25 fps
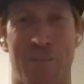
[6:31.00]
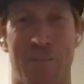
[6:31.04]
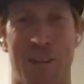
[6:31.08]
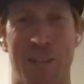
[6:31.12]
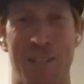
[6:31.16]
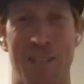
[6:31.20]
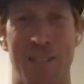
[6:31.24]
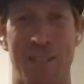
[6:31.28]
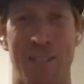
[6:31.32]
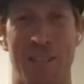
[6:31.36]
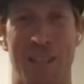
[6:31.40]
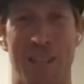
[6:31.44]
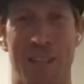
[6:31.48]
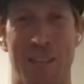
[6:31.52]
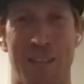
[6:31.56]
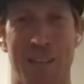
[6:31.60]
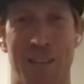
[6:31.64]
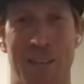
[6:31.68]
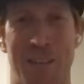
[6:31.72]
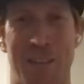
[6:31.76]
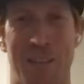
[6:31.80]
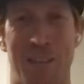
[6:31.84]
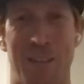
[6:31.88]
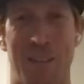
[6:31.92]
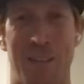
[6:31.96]
race again and
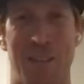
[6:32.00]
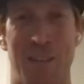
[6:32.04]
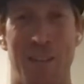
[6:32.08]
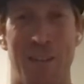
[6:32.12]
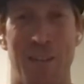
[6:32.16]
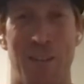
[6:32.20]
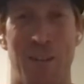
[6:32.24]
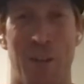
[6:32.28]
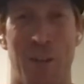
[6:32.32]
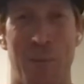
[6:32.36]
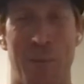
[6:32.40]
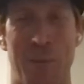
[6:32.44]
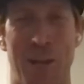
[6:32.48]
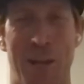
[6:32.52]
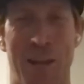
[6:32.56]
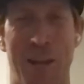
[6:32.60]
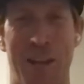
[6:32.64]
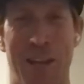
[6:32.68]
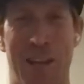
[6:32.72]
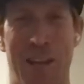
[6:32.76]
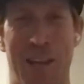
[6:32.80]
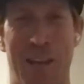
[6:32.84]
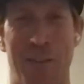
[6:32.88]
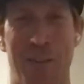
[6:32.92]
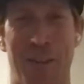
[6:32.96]
not be able
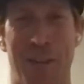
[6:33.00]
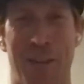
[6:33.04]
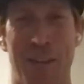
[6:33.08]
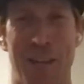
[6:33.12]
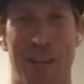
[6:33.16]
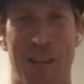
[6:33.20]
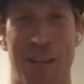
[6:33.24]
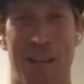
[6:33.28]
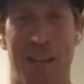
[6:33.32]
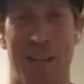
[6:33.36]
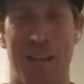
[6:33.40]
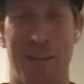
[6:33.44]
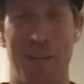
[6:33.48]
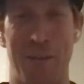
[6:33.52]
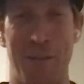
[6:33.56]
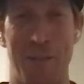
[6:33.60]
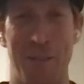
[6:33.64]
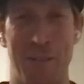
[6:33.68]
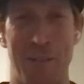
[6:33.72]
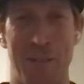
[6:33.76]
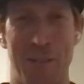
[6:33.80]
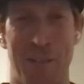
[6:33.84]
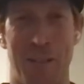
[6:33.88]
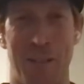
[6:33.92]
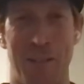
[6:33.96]
to have a
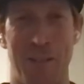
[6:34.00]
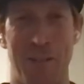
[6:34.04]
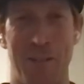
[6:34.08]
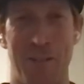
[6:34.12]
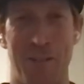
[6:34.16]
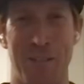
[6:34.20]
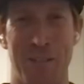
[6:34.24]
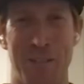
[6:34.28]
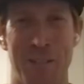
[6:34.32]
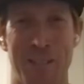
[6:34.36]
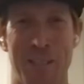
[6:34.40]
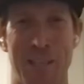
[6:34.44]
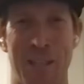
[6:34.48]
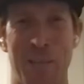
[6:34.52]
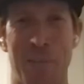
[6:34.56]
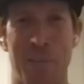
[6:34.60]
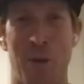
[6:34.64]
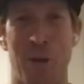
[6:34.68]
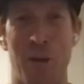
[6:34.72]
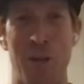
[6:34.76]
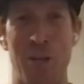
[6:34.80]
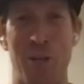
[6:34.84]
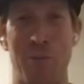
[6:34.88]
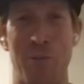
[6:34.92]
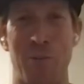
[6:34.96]
you know,
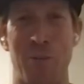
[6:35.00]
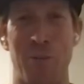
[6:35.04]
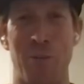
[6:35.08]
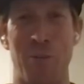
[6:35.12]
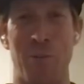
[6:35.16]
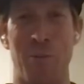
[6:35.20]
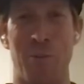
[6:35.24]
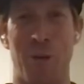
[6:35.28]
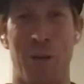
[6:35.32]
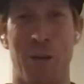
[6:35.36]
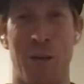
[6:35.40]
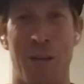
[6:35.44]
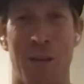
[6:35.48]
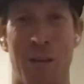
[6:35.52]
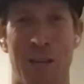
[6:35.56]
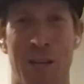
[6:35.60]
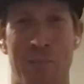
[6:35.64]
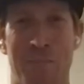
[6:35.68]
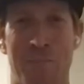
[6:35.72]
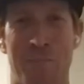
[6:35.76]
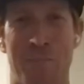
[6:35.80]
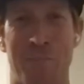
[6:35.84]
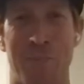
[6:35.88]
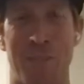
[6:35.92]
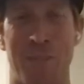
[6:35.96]
celebration with all my
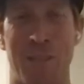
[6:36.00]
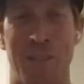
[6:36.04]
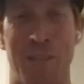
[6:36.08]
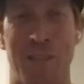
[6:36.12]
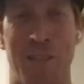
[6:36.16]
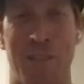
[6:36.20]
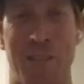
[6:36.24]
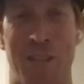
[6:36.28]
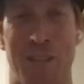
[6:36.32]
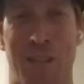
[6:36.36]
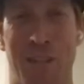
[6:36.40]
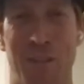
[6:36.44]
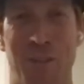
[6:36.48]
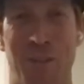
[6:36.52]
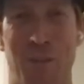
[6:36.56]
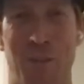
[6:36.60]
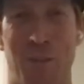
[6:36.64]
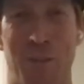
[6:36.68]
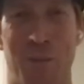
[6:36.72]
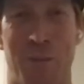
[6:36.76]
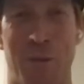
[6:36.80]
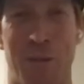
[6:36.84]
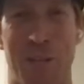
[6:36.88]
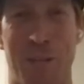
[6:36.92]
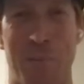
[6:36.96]
you know,
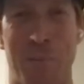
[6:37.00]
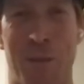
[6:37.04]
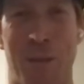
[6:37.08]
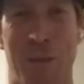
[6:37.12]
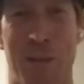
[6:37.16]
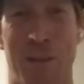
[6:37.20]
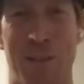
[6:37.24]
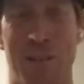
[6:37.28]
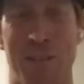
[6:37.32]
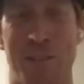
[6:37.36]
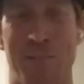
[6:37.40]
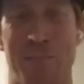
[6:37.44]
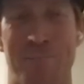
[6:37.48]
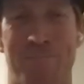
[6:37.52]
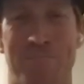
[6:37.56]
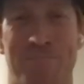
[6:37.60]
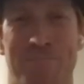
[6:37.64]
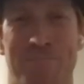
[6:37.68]
all my competitors.